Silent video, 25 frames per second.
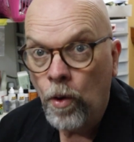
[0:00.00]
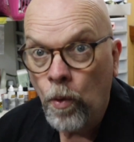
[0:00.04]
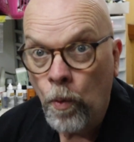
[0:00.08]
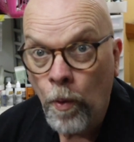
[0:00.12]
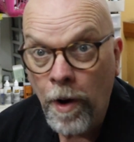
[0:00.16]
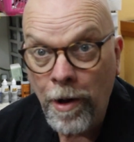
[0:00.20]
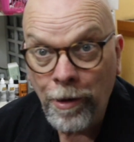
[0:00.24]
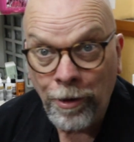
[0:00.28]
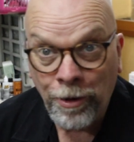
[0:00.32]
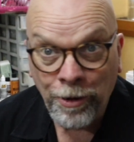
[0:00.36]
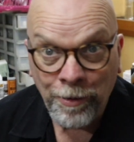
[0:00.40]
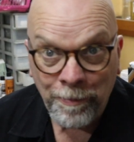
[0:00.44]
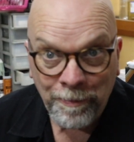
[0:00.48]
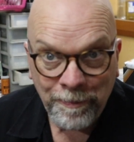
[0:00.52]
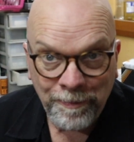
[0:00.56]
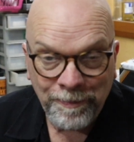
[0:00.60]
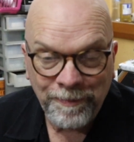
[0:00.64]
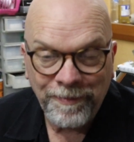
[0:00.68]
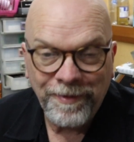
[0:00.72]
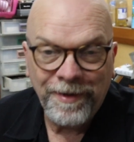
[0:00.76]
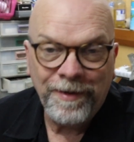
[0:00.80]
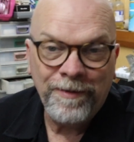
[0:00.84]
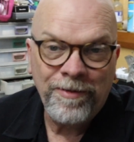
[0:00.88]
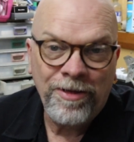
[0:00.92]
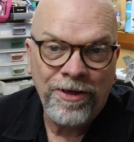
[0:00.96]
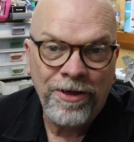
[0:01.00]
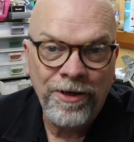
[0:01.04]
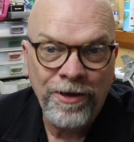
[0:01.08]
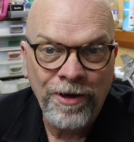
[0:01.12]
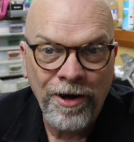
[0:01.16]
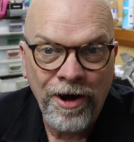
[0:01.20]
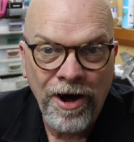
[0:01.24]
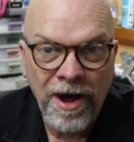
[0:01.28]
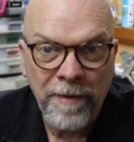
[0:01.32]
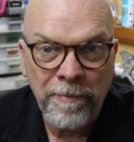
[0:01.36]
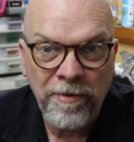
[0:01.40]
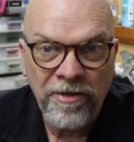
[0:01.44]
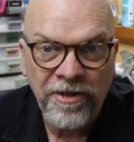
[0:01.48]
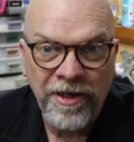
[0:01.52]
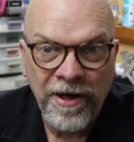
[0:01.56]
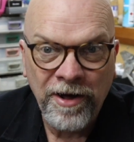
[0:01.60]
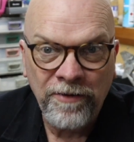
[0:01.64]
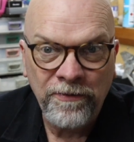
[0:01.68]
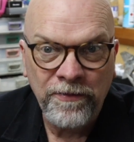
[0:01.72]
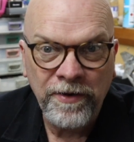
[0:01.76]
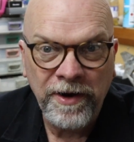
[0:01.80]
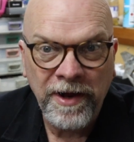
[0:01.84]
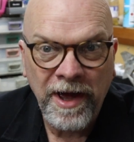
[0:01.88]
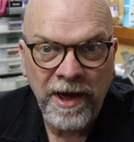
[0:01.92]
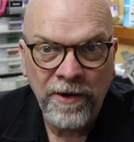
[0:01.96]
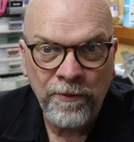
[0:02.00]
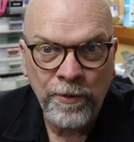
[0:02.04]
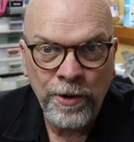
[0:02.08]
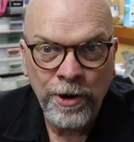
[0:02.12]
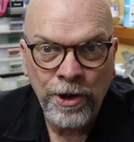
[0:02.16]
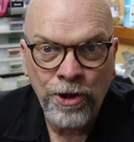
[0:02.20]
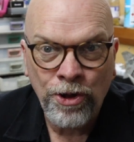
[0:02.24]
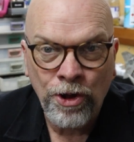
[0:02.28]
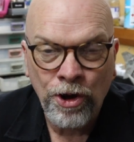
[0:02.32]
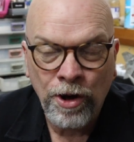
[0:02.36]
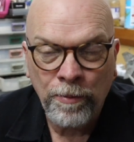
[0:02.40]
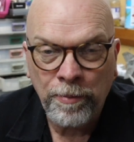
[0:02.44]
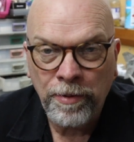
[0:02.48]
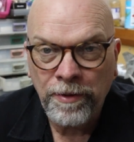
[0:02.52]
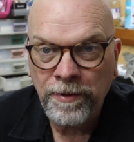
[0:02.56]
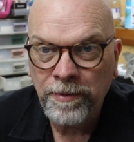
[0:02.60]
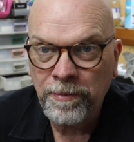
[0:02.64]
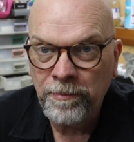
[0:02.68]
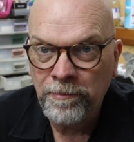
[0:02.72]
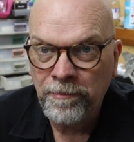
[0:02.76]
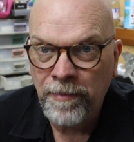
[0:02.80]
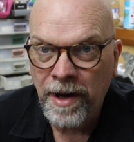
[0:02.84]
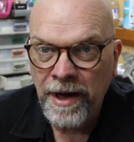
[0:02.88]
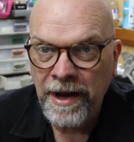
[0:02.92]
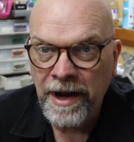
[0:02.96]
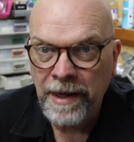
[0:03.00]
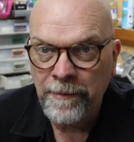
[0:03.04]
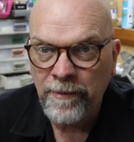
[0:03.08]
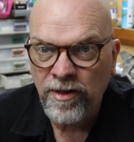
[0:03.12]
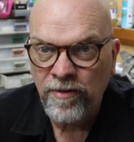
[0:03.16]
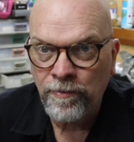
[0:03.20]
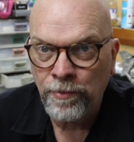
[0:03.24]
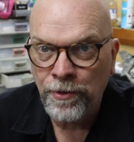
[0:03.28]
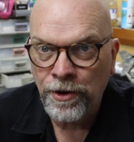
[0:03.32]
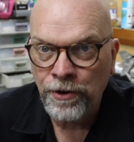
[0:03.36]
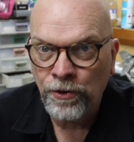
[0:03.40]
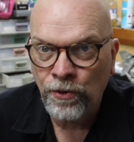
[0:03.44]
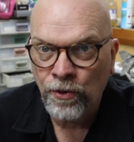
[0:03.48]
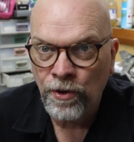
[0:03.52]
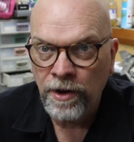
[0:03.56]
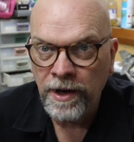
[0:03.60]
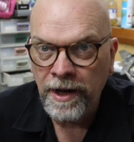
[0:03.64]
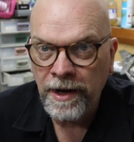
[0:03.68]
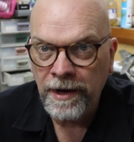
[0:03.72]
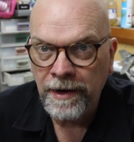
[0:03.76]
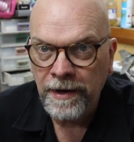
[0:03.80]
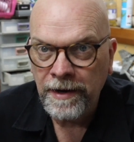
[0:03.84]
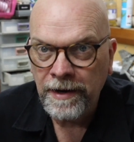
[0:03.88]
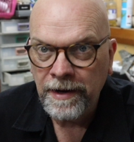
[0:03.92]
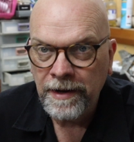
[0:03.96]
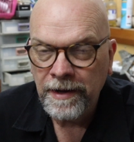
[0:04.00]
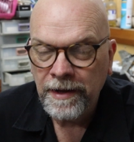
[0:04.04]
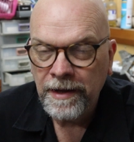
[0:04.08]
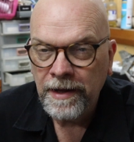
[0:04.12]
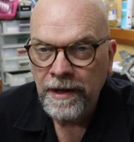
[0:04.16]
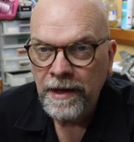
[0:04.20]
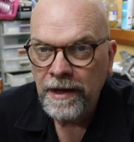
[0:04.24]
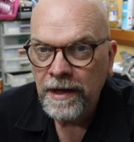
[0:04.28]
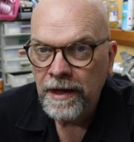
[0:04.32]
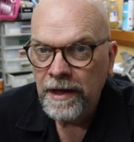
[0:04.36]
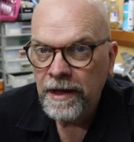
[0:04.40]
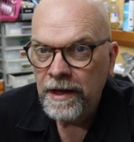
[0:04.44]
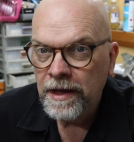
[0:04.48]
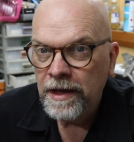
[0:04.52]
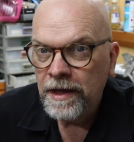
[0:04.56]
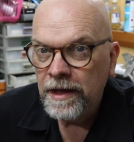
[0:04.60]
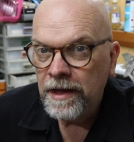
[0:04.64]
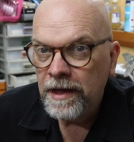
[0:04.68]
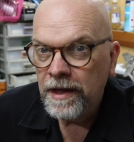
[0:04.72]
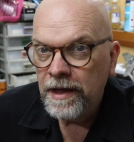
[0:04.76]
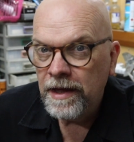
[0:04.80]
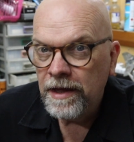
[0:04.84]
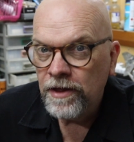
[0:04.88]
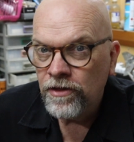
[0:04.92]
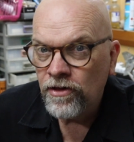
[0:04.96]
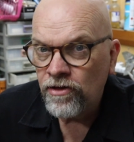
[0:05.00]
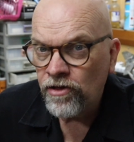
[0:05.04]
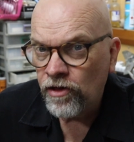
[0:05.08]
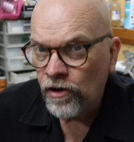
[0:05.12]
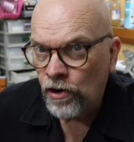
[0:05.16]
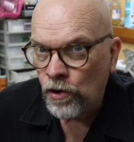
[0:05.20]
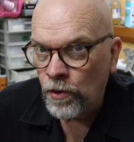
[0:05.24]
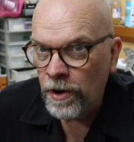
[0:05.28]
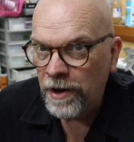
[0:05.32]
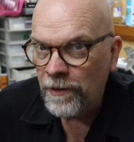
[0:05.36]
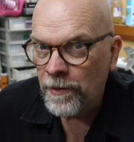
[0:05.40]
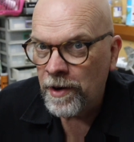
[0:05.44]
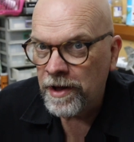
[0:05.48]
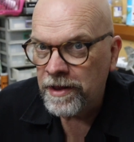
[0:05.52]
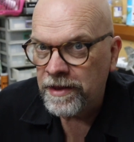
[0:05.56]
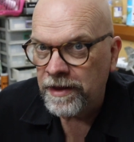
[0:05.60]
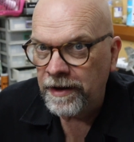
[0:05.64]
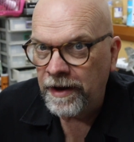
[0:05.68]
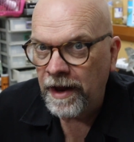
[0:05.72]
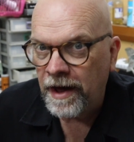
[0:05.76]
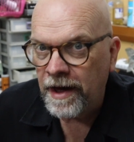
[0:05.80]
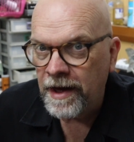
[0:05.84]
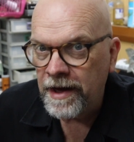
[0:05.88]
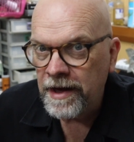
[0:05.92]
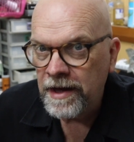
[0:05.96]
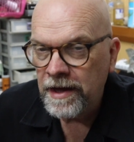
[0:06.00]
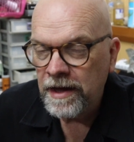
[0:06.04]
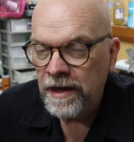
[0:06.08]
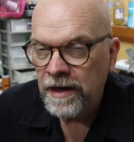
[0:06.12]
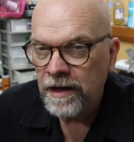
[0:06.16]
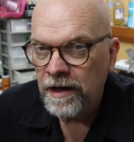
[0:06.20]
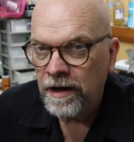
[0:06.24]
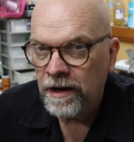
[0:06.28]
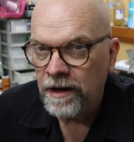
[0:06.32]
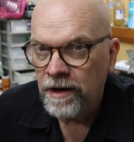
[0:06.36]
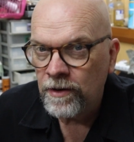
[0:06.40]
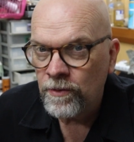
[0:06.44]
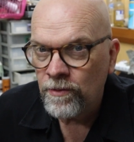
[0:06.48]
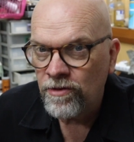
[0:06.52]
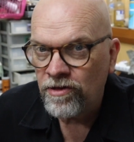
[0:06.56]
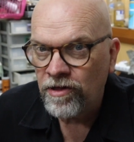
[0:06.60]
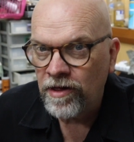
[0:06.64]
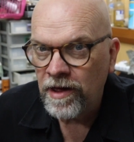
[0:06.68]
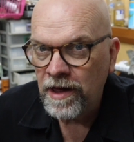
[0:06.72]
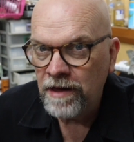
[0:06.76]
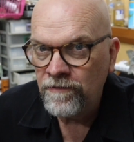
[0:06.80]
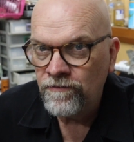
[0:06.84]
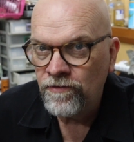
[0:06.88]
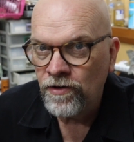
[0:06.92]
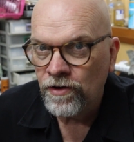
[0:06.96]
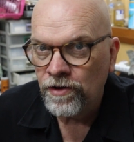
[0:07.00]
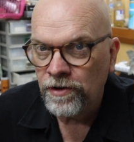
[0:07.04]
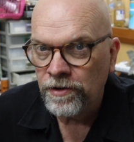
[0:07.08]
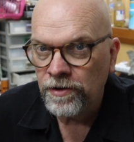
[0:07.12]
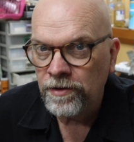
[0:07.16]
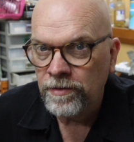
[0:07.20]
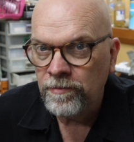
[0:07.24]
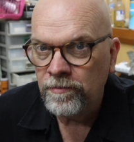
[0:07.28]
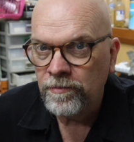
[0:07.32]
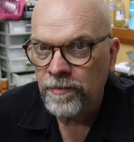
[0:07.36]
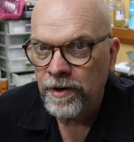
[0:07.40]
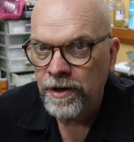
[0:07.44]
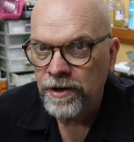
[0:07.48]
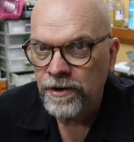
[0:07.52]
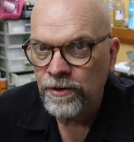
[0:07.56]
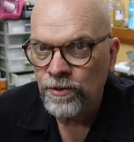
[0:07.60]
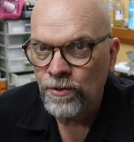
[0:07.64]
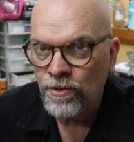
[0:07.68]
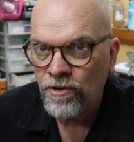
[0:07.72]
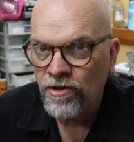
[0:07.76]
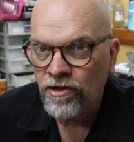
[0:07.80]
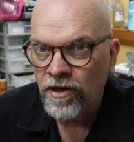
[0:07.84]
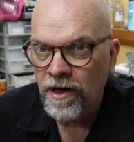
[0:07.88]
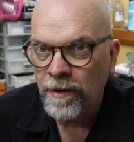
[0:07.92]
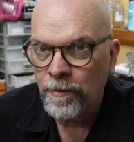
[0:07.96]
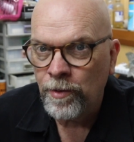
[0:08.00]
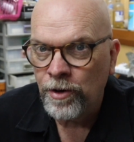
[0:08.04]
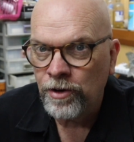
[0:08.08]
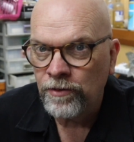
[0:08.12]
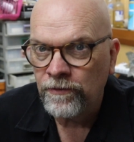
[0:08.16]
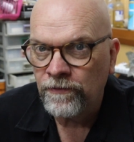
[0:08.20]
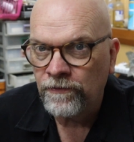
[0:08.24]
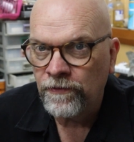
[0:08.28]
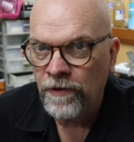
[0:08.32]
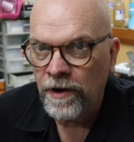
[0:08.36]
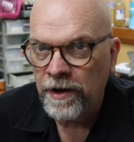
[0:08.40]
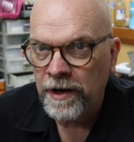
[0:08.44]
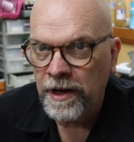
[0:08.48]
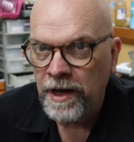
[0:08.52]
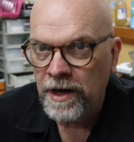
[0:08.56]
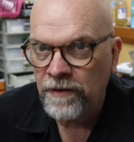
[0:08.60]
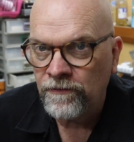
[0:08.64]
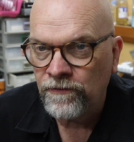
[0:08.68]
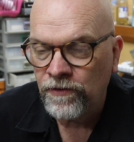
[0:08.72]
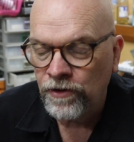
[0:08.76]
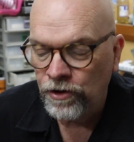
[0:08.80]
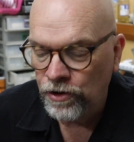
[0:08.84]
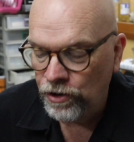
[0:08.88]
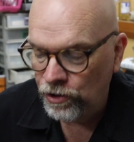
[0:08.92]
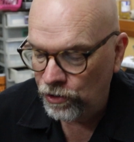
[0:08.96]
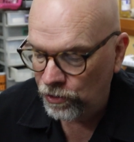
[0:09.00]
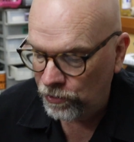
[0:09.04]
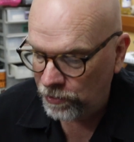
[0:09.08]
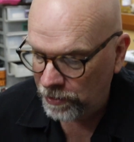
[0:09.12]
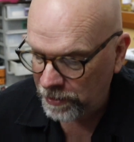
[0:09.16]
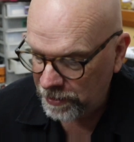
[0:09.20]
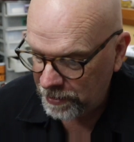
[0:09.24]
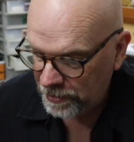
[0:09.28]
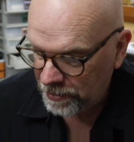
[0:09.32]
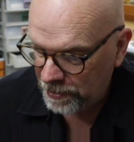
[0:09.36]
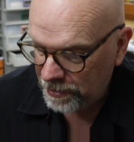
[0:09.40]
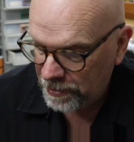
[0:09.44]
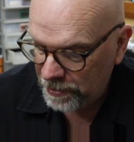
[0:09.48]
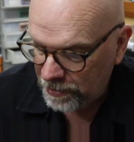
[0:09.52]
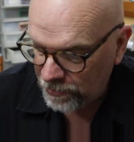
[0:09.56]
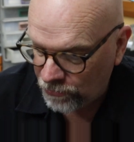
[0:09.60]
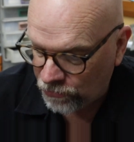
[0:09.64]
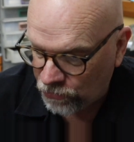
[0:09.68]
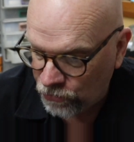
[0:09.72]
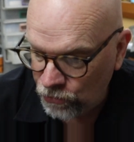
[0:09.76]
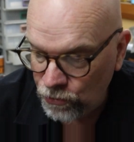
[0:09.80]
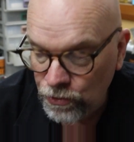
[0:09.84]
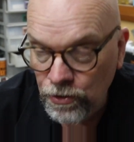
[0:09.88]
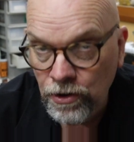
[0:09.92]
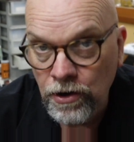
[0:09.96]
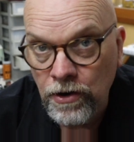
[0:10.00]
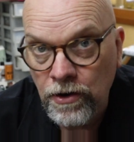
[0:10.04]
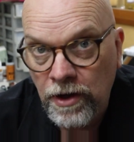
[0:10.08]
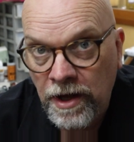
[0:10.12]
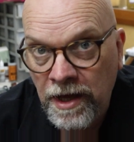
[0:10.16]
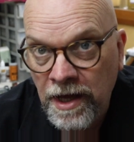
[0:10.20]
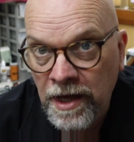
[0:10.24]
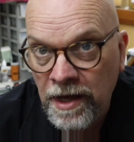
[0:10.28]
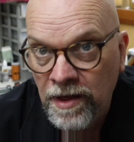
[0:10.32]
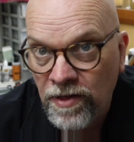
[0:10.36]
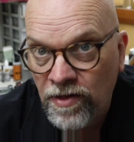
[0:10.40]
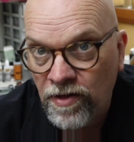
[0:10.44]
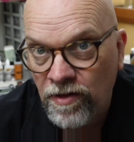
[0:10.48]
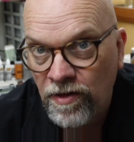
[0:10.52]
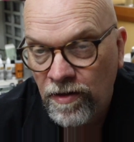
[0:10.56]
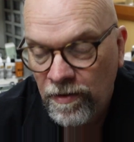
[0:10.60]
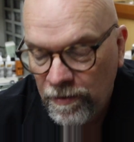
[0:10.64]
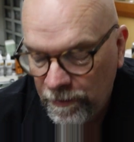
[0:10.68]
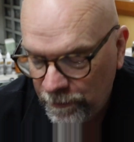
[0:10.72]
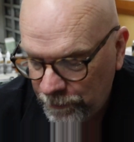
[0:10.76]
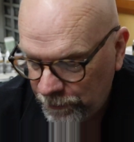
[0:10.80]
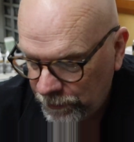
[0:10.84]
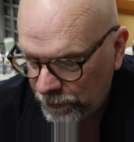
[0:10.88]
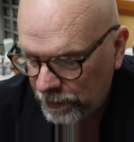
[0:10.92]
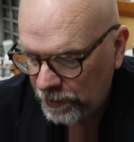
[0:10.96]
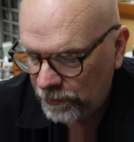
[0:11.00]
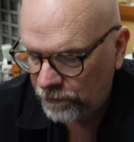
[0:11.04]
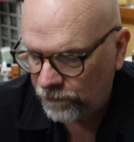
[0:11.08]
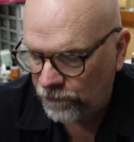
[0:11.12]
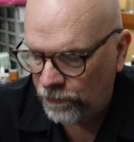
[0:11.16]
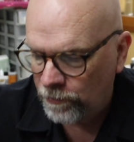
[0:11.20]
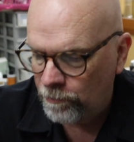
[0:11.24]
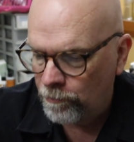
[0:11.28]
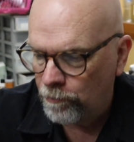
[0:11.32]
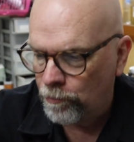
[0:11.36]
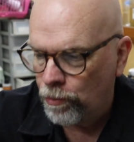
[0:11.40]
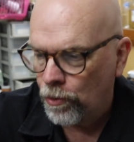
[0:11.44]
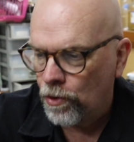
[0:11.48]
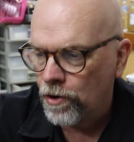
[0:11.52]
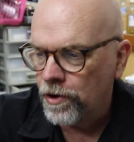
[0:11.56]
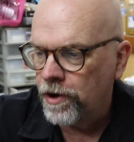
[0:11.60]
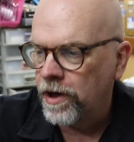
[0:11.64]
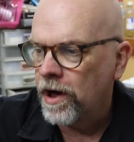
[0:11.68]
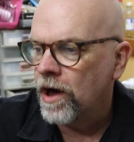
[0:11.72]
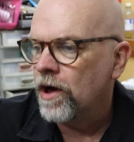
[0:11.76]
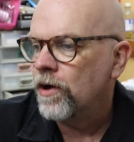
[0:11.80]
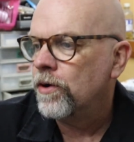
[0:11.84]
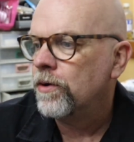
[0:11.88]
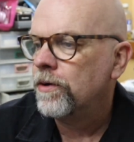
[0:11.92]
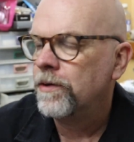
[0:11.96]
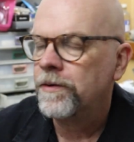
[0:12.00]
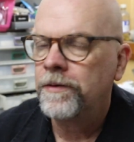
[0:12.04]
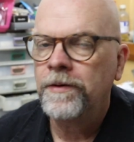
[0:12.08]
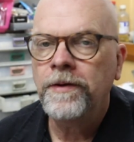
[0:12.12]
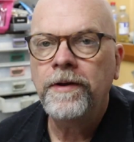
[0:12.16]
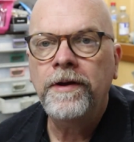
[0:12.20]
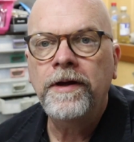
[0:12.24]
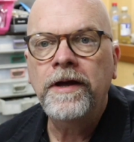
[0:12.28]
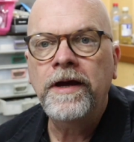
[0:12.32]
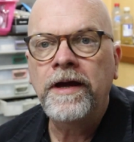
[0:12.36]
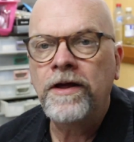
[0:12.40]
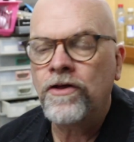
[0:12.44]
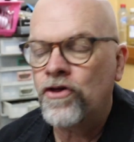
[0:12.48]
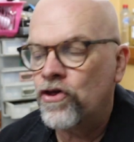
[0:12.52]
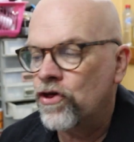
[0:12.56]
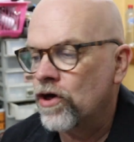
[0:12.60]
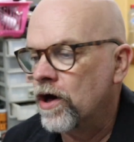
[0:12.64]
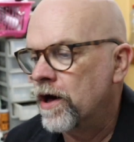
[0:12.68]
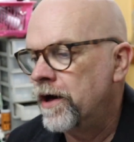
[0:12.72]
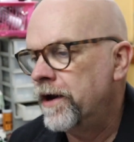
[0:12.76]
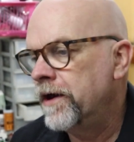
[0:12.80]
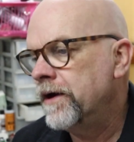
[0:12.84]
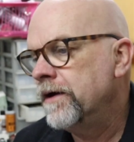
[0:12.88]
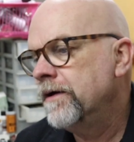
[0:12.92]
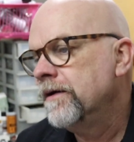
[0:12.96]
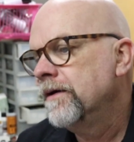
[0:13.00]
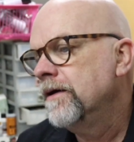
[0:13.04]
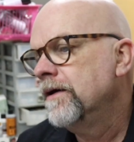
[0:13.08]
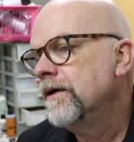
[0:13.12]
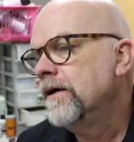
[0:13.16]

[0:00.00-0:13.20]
Welcome to HyperScale Video Workshop. My name is Brett Green. Just a quick one today. I received on my doorstep on Friday afternoon 2 new kits from Bronco in China.